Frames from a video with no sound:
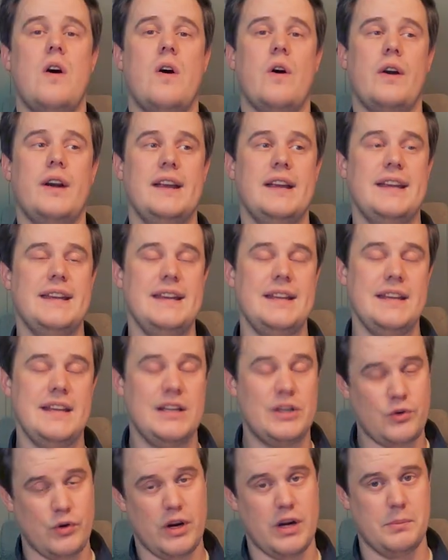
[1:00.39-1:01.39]
are
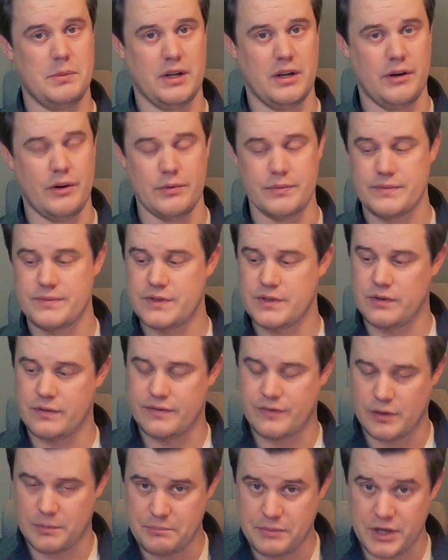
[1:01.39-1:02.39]
incredibly low.
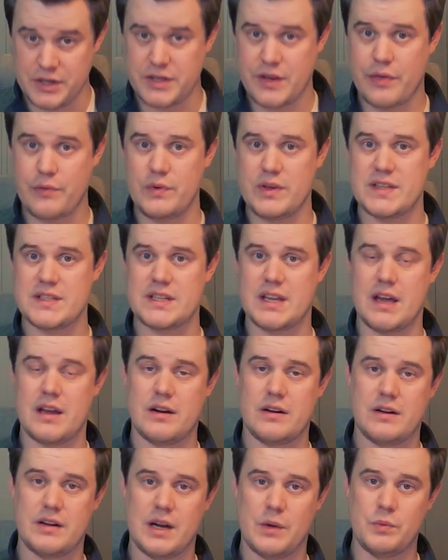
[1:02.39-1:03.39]
So for budget 3D
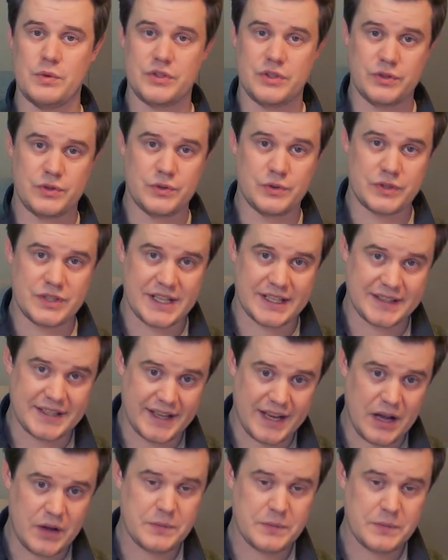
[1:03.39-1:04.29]
scanner, I want you to check that